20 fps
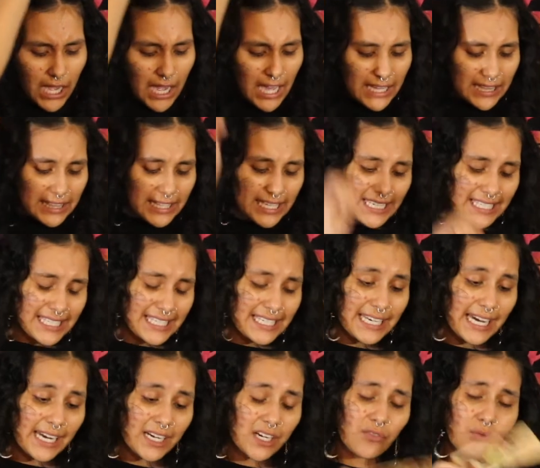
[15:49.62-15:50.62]
this
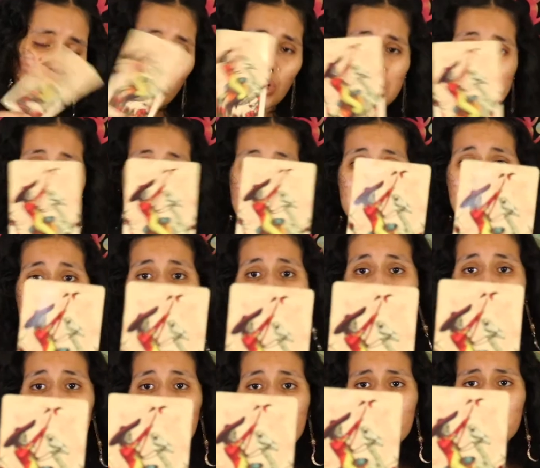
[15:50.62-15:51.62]
Knight of Wands is
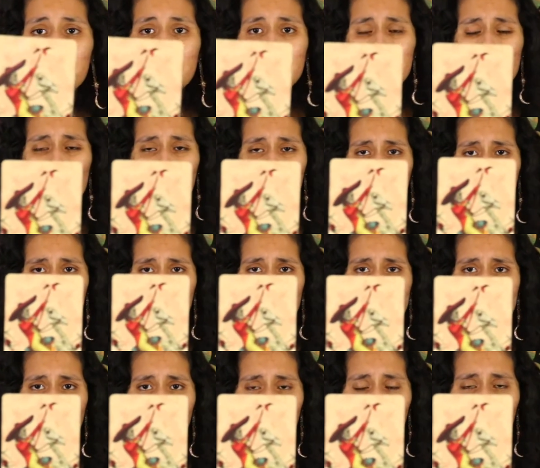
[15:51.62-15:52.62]
kind of giving me this
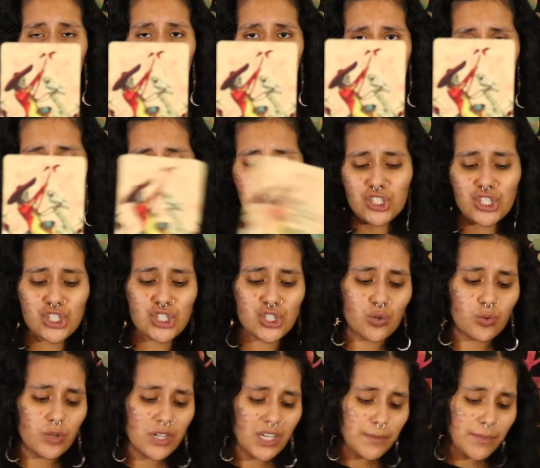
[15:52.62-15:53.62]
reckless type of energy,
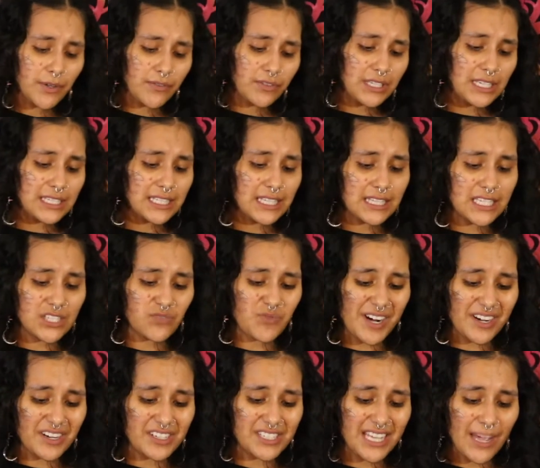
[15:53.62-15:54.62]
so could be releasing this
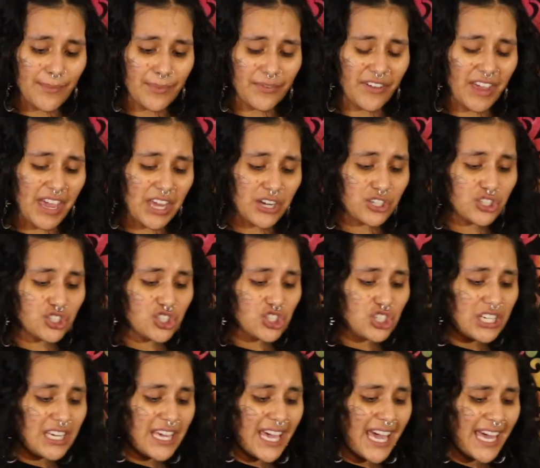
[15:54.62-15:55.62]
reckless type of
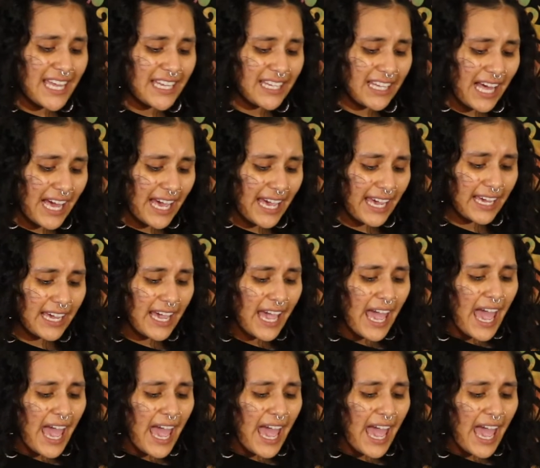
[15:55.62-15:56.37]
energy, and like